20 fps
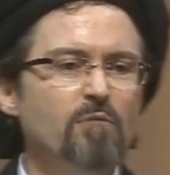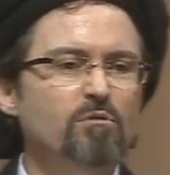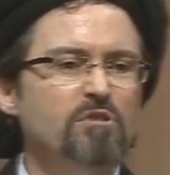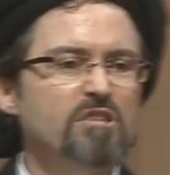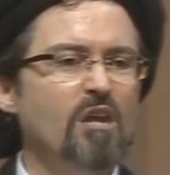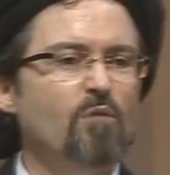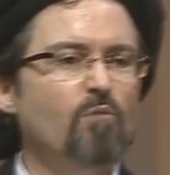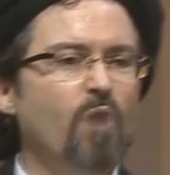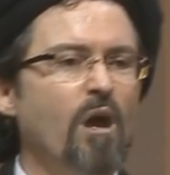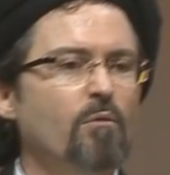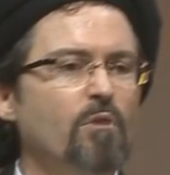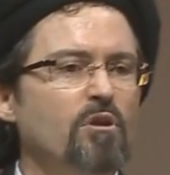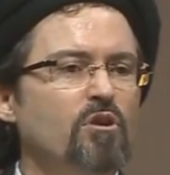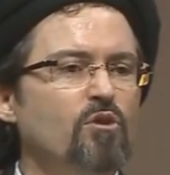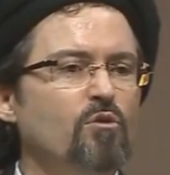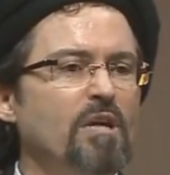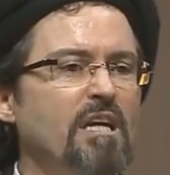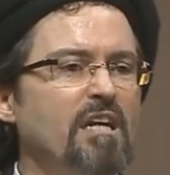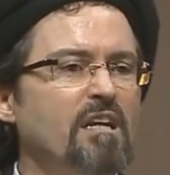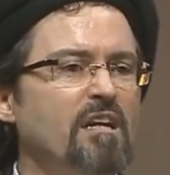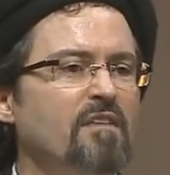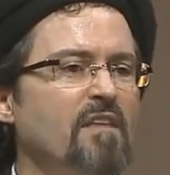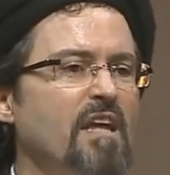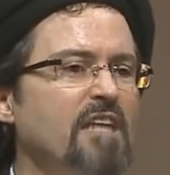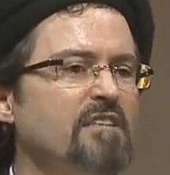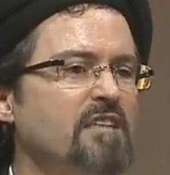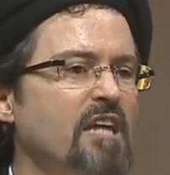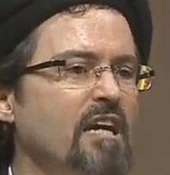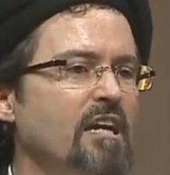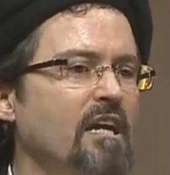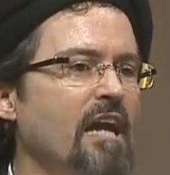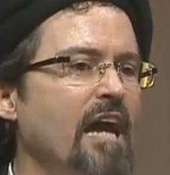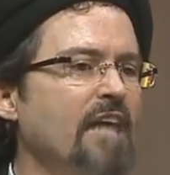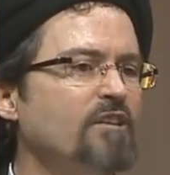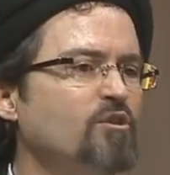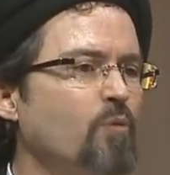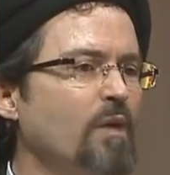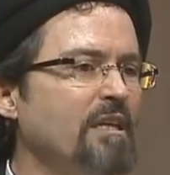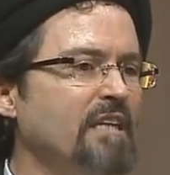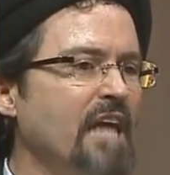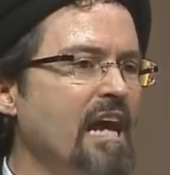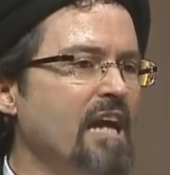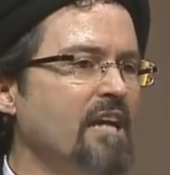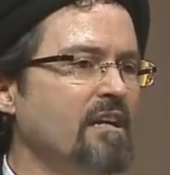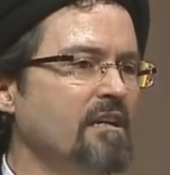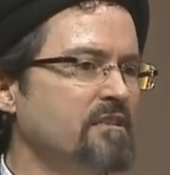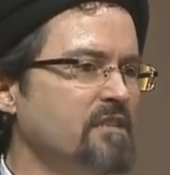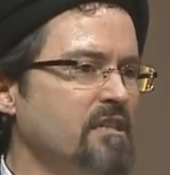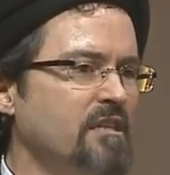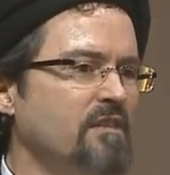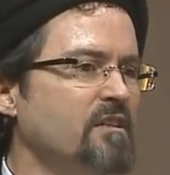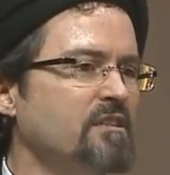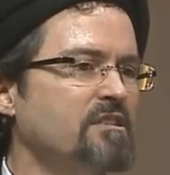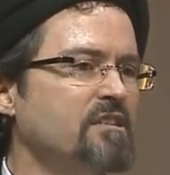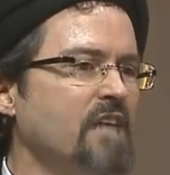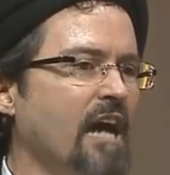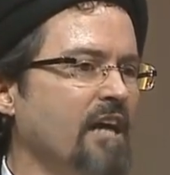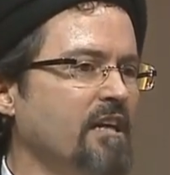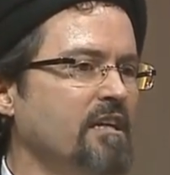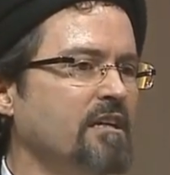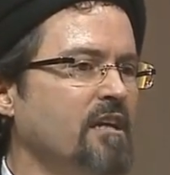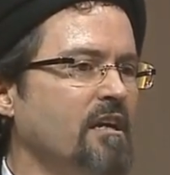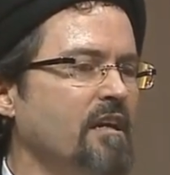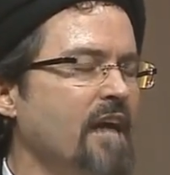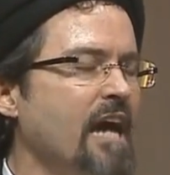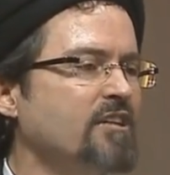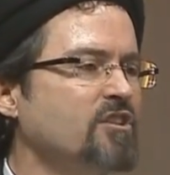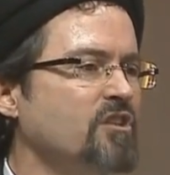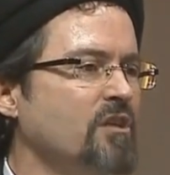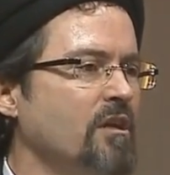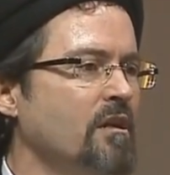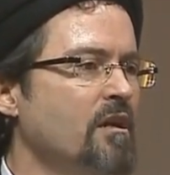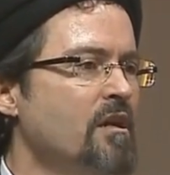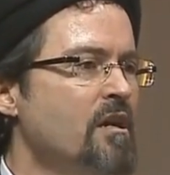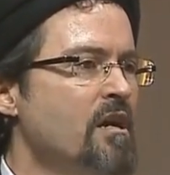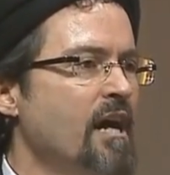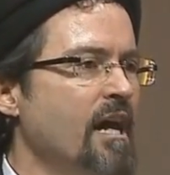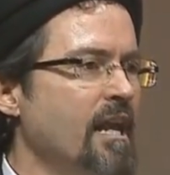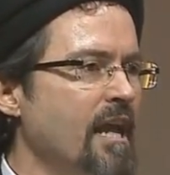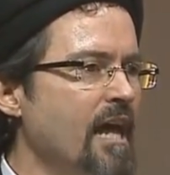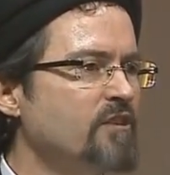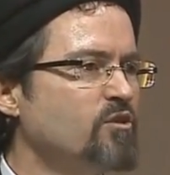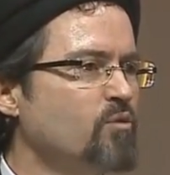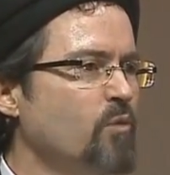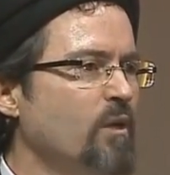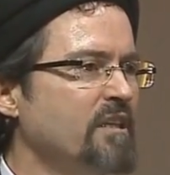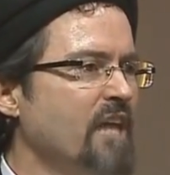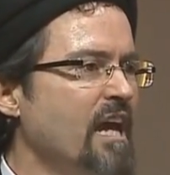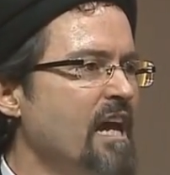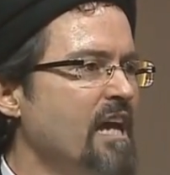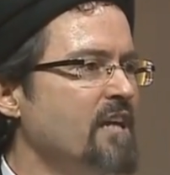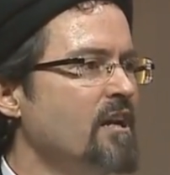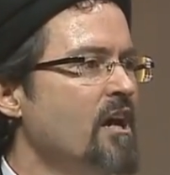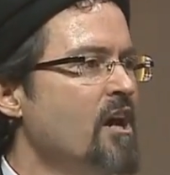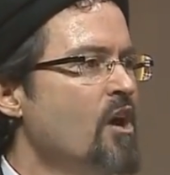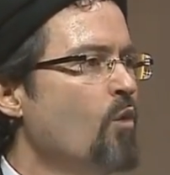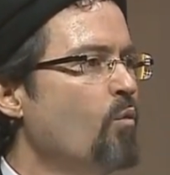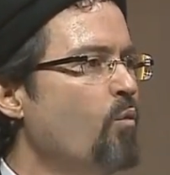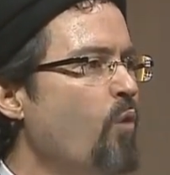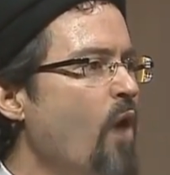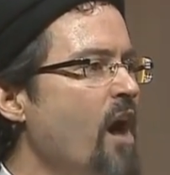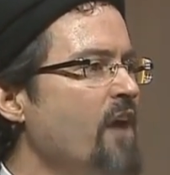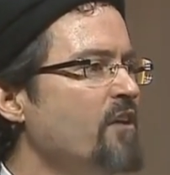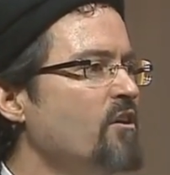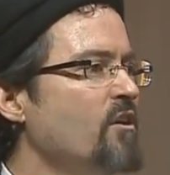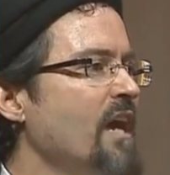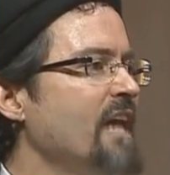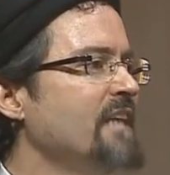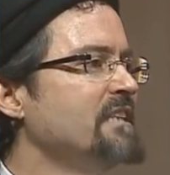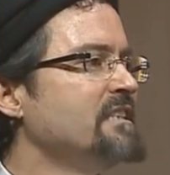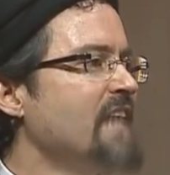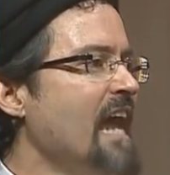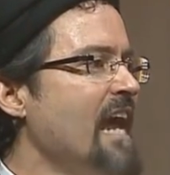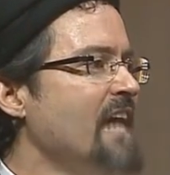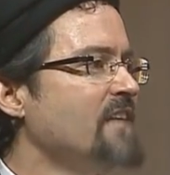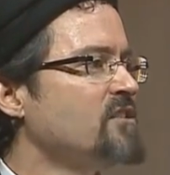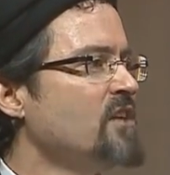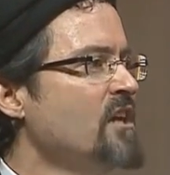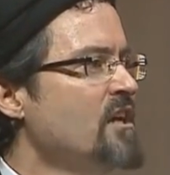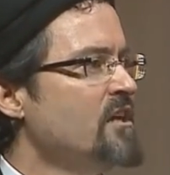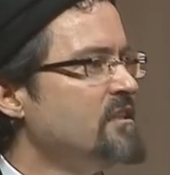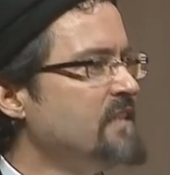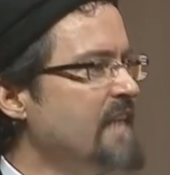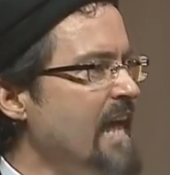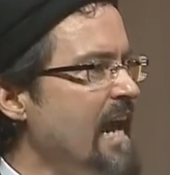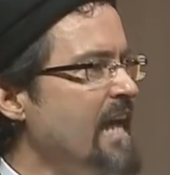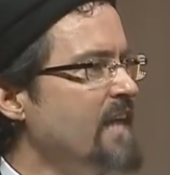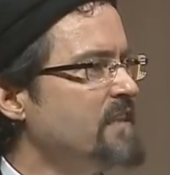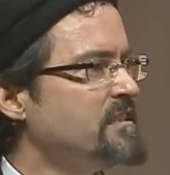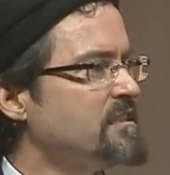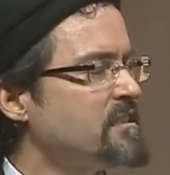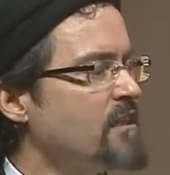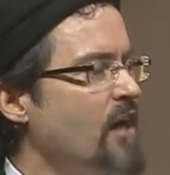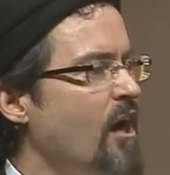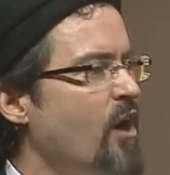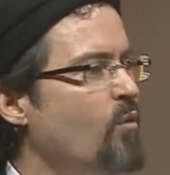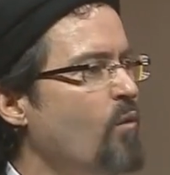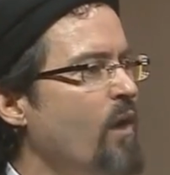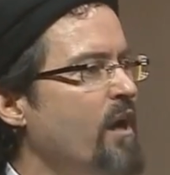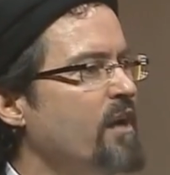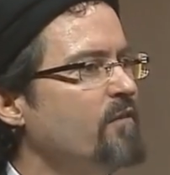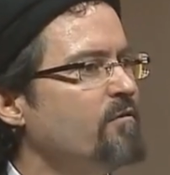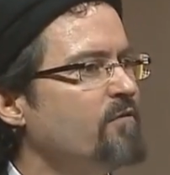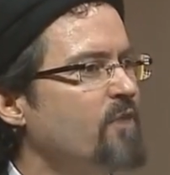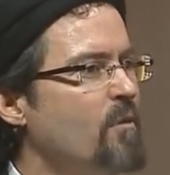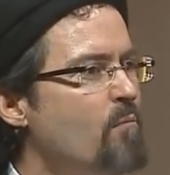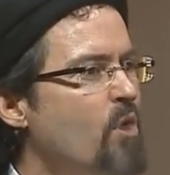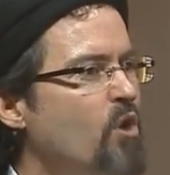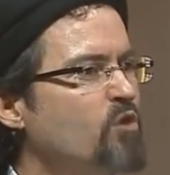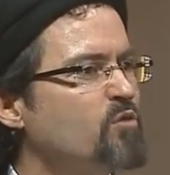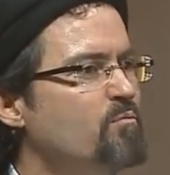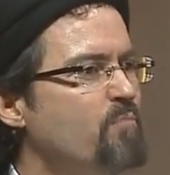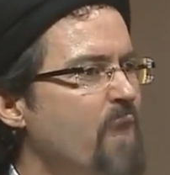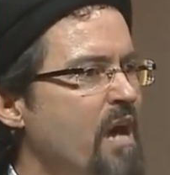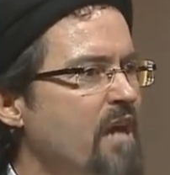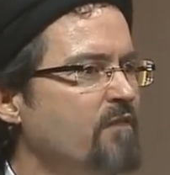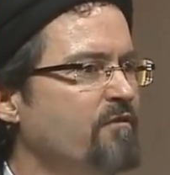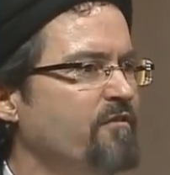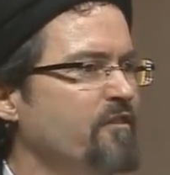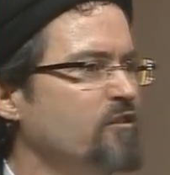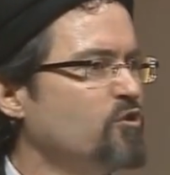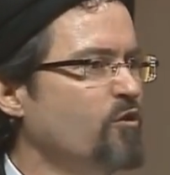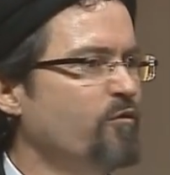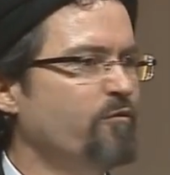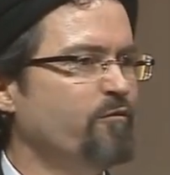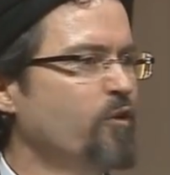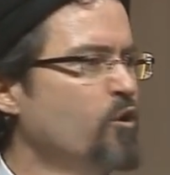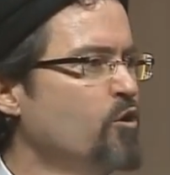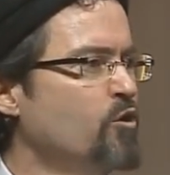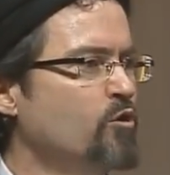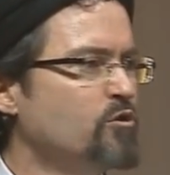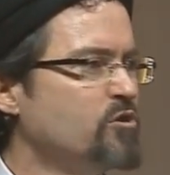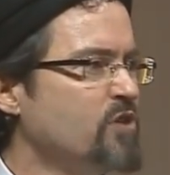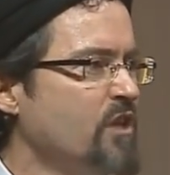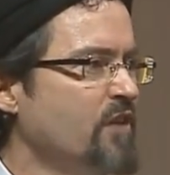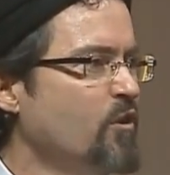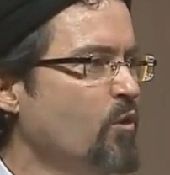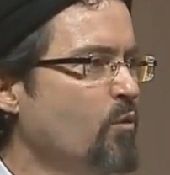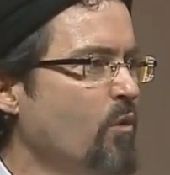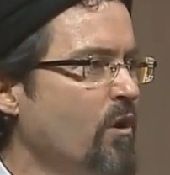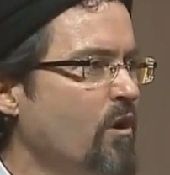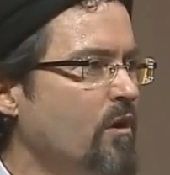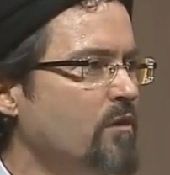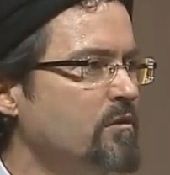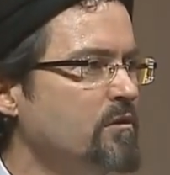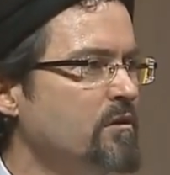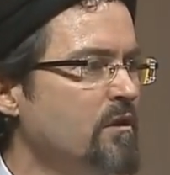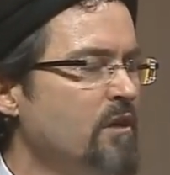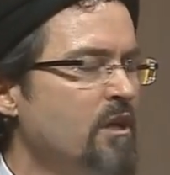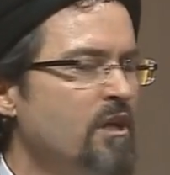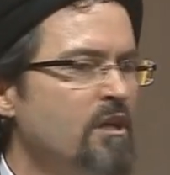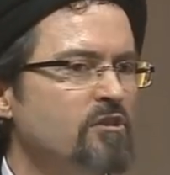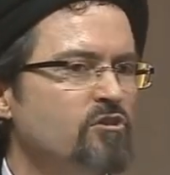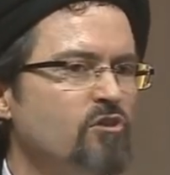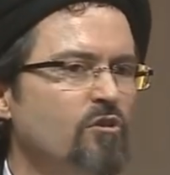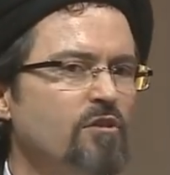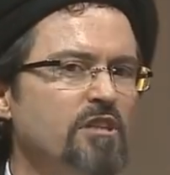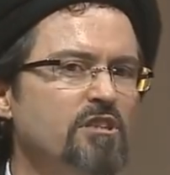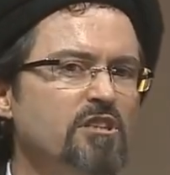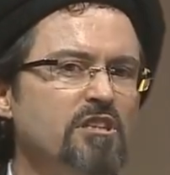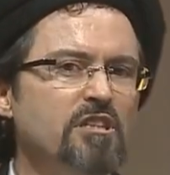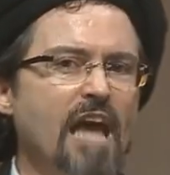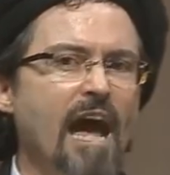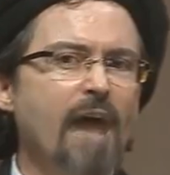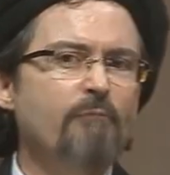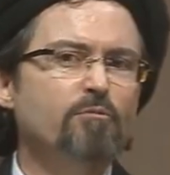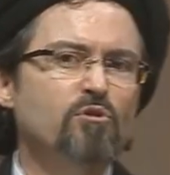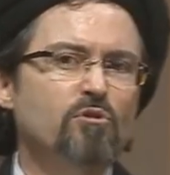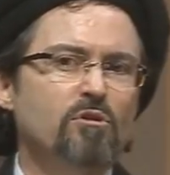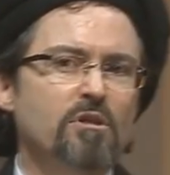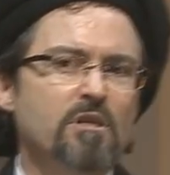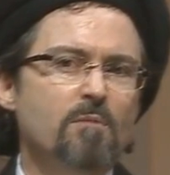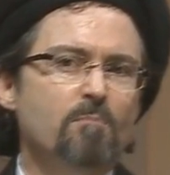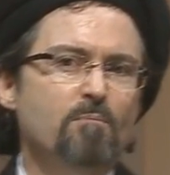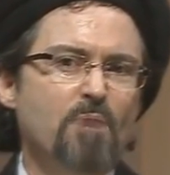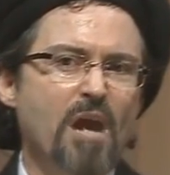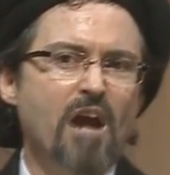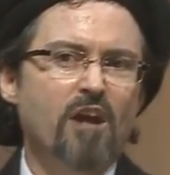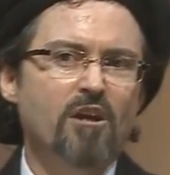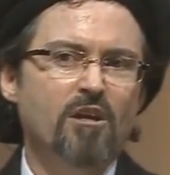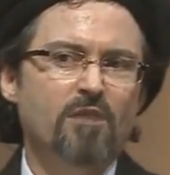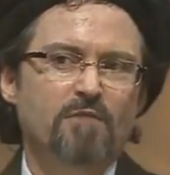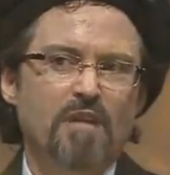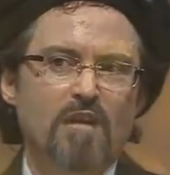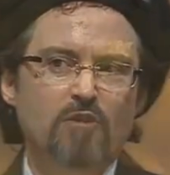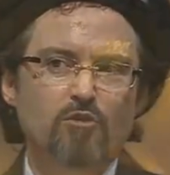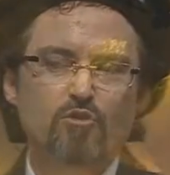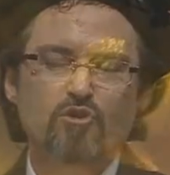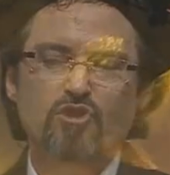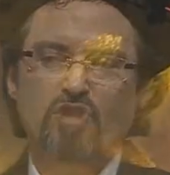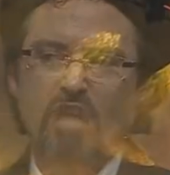they would say, What were you eating? They said, Al Aswadain. It's in the Sahih collection. Al Aswadain, water and dates. Dates are one of the most beneficial foods in the world. So, this is absolutely imperative that you